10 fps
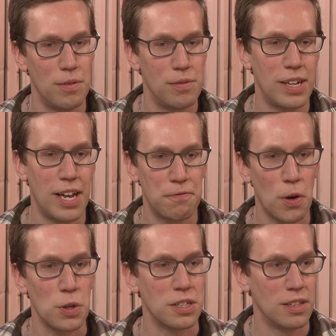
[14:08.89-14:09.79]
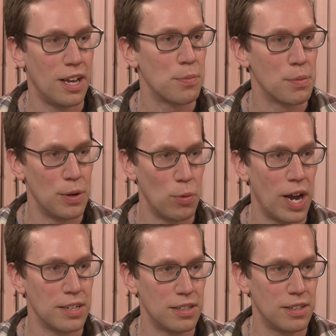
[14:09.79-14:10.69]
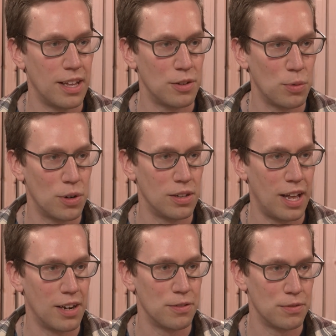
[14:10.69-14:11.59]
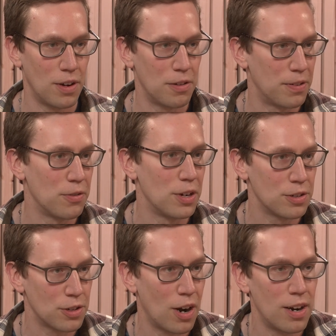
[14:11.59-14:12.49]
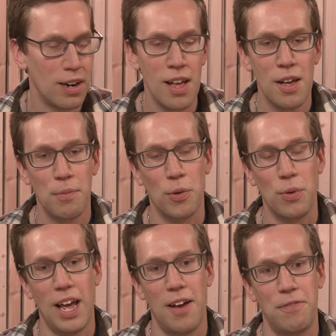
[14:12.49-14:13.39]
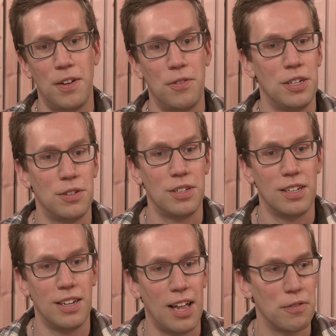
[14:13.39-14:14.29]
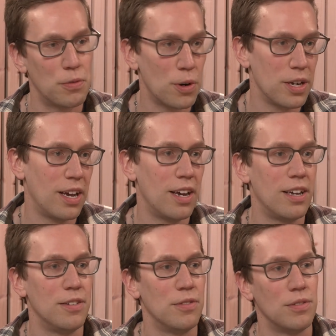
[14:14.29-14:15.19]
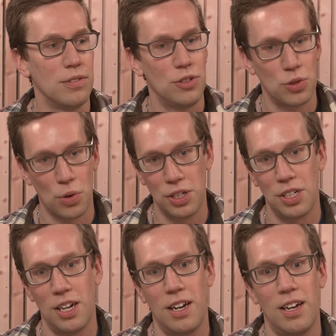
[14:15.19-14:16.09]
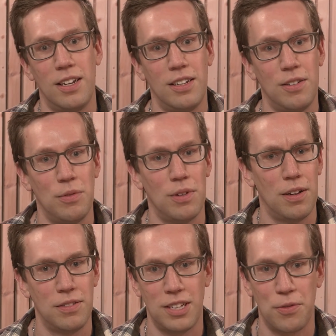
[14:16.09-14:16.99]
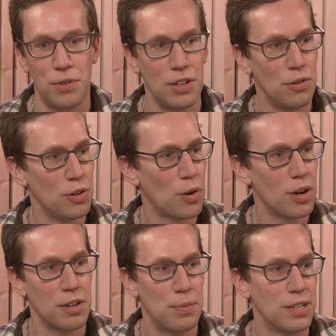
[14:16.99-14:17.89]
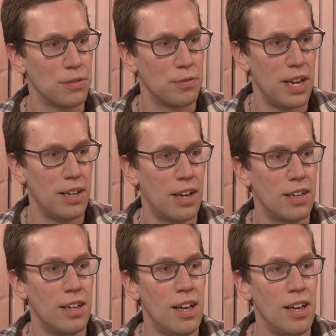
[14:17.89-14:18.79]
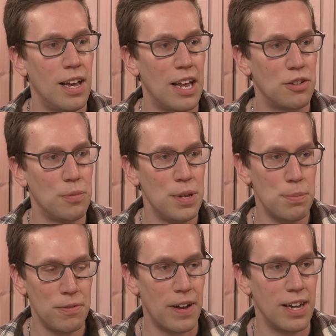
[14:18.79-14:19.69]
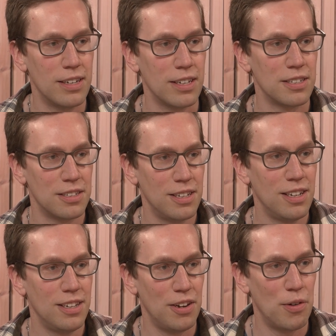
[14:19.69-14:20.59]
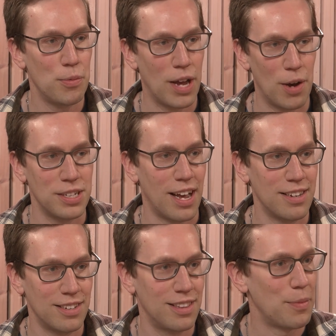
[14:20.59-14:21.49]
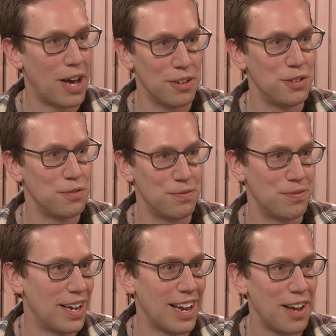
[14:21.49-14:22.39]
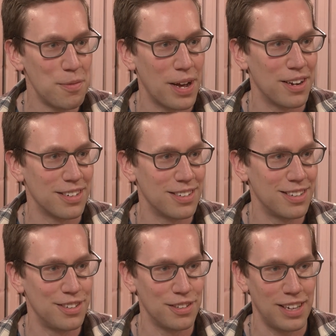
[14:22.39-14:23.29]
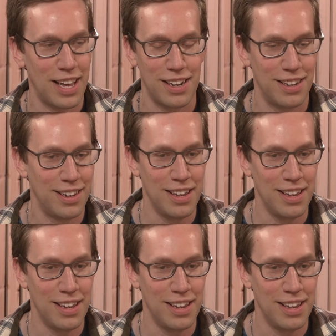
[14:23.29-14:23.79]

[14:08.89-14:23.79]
kind of focused in the upper Midwest. That's where a lot of our fundraisers are. Mm-hmm. But we have fundraisers in California and Georgia and several in New York and Pennsylvania. And so people find us, you know, and we always ask them, how did you find out about us? Because you'll get a,